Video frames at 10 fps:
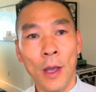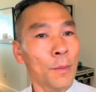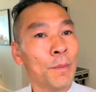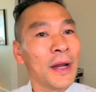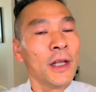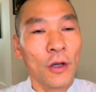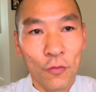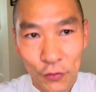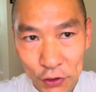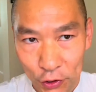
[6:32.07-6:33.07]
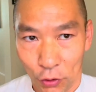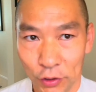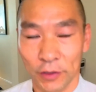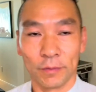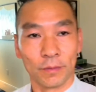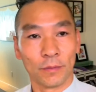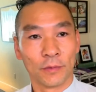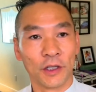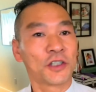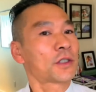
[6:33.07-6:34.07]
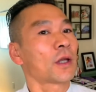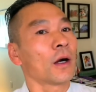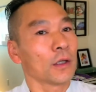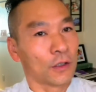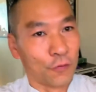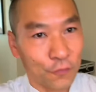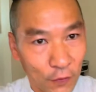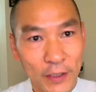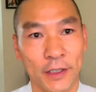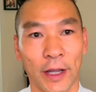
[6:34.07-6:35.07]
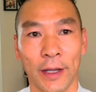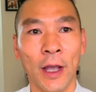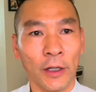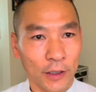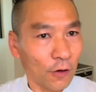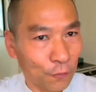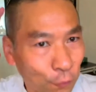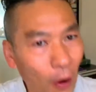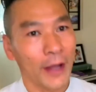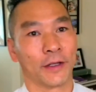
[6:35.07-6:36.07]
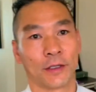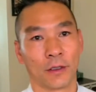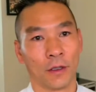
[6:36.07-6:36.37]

Many of the students, they start the first day, they are fresh.